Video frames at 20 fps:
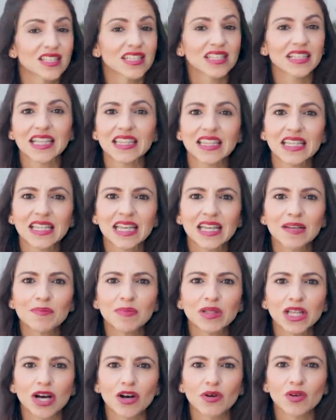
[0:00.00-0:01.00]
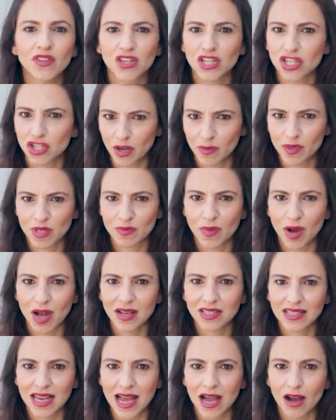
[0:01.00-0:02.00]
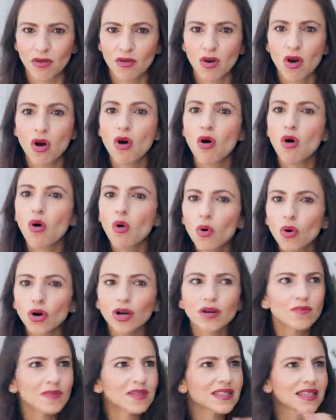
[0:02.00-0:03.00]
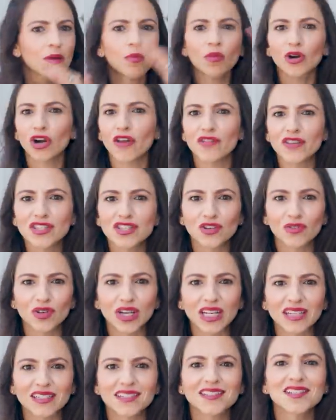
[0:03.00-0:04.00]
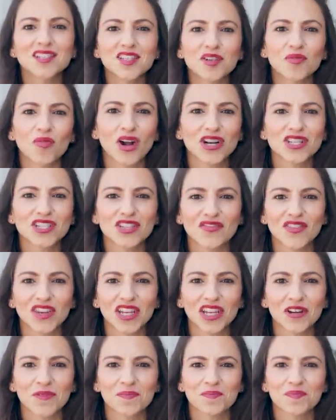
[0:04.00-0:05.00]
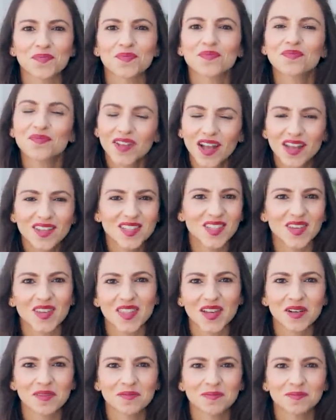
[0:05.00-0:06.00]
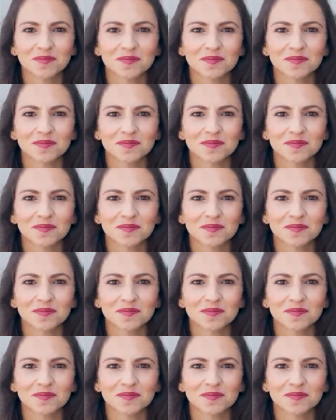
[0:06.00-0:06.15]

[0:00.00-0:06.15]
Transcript: Just click the link below in the description box now or somewhere on the screen to watch the video. I'll see you there.